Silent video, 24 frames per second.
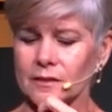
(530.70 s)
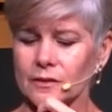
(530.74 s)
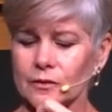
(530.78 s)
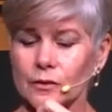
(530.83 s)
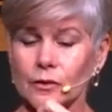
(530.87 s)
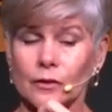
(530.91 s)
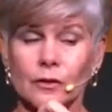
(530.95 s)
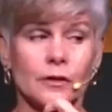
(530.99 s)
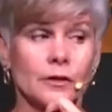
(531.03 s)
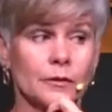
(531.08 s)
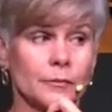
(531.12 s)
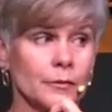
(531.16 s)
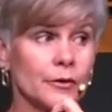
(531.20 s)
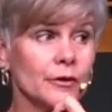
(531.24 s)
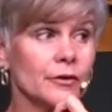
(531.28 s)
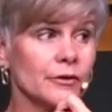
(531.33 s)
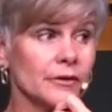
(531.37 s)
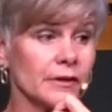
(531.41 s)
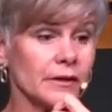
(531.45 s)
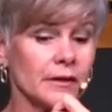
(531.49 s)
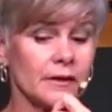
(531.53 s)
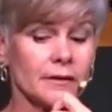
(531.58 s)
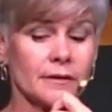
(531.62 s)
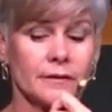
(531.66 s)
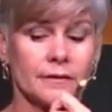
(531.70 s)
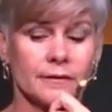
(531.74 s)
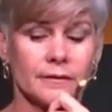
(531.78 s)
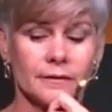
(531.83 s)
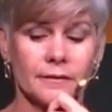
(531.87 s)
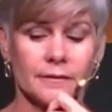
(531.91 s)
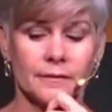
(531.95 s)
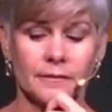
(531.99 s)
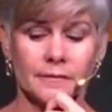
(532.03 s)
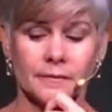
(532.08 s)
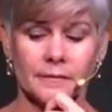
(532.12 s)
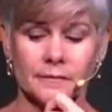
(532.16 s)
to the community.
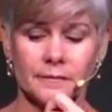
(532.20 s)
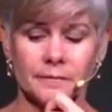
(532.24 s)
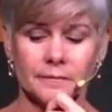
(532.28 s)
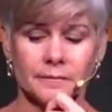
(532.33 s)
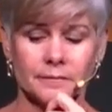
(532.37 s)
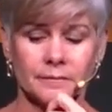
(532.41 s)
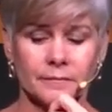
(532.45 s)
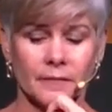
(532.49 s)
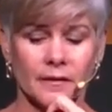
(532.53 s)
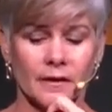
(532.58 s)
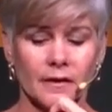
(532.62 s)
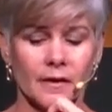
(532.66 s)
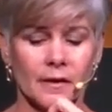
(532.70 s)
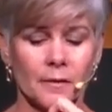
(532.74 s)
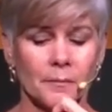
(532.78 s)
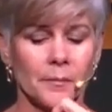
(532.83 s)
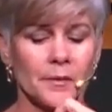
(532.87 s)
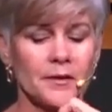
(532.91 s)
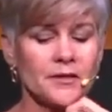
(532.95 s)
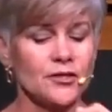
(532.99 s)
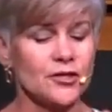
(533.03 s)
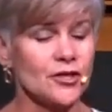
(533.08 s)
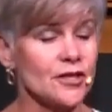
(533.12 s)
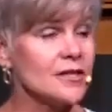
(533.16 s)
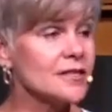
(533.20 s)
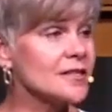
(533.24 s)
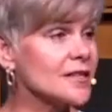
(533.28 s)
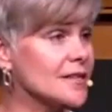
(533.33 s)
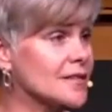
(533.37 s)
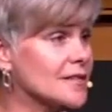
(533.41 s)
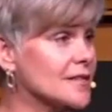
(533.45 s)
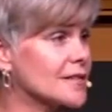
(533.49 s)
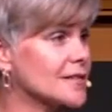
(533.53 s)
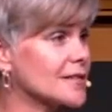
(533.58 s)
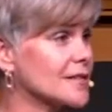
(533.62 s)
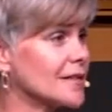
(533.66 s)
But
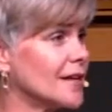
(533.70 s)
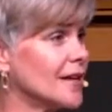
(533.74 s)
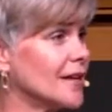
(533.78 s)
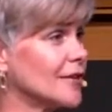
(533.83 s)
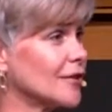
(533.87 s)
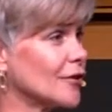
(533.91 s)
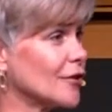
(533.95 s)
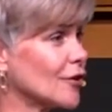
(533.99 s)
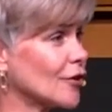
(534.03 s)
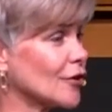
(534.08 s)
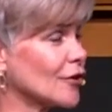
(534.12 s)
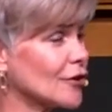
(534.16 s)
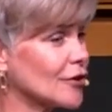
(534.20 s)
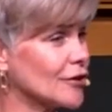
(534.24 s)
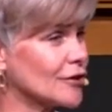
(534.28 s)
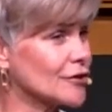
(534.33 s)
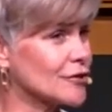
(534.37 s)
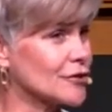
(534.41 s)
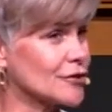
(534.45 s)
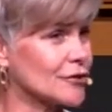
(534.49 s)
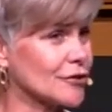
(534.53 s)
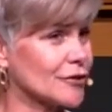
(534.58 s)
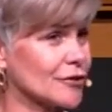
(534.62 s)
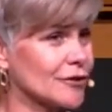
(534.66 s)
Jesus encouraged